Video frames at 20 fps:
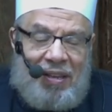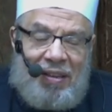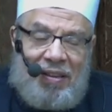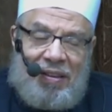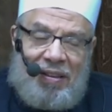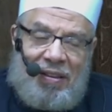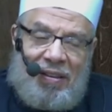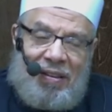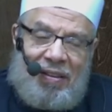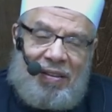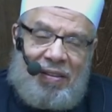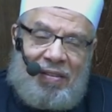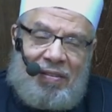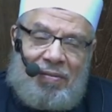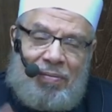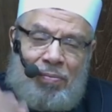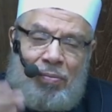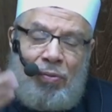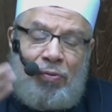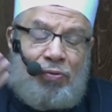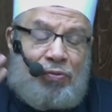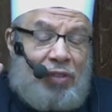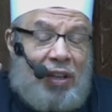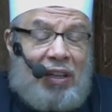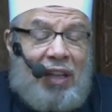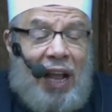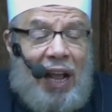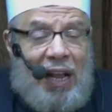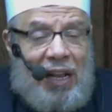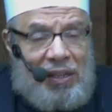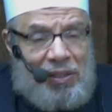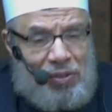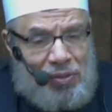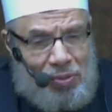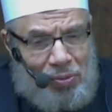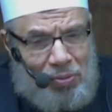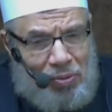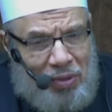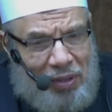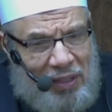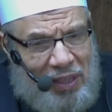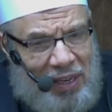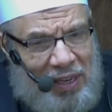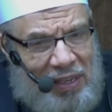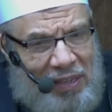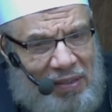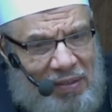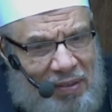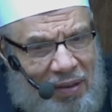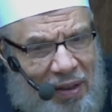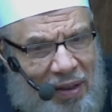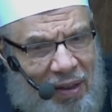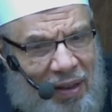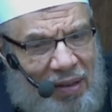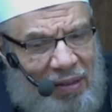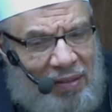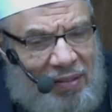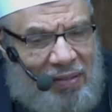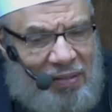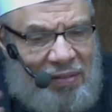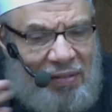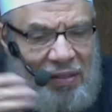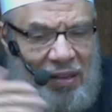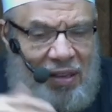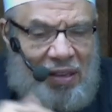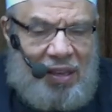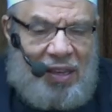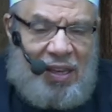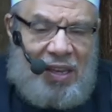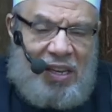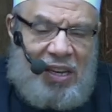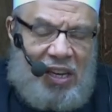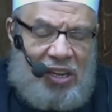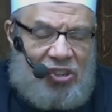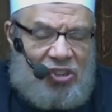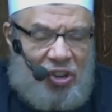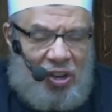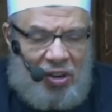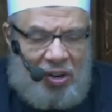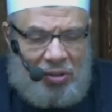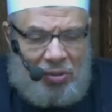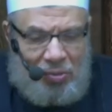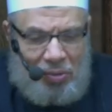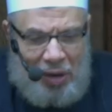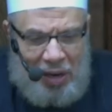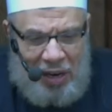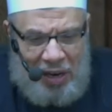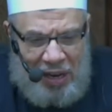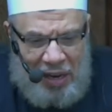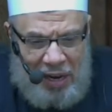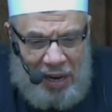and to honor him. The start of Surah Al Isra,